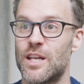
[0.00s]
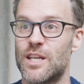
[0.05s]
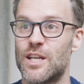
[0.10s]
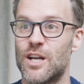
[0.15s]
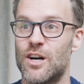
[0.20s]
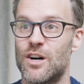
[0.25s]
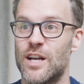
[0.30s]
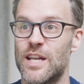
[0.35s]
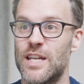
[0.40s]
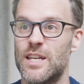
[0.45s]

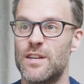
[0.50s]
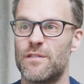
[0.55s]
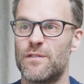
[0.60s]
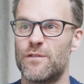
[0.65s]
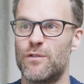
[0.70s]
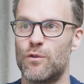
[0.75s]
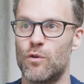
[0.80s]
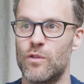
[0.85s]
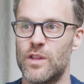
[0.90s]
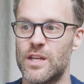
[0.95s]
guide
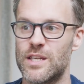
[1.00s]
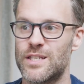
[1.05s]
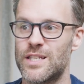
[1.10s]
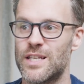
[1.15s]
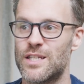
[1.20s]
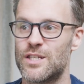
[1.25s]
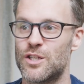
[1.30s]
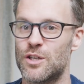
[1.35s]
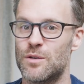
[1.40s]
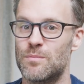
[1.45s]
for this
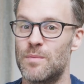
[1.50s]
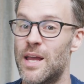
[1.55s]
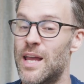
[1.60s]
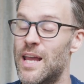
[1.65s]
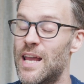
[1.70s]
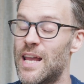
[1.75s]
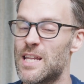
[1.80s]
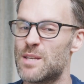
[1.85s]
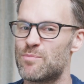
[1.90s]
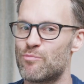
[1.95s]
system
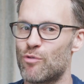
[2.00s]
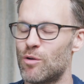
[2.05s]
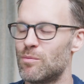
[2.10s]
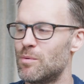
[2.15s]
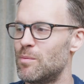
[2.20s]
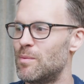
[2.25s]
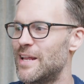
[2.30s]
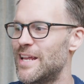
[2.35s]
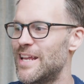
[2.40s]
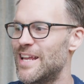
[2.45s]
is
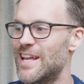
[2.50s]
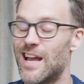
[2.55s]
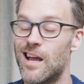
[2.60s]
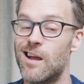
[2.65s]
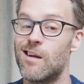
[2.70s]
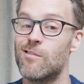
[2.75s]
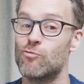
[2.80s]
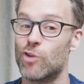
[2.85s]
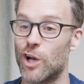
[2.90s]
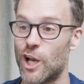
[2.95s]
probably
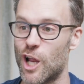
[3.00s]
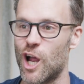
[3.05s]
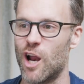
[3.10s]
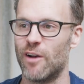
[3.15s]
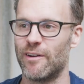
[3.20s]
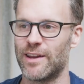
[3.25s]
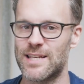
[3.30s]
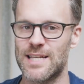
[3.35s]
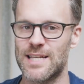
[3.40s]
recurring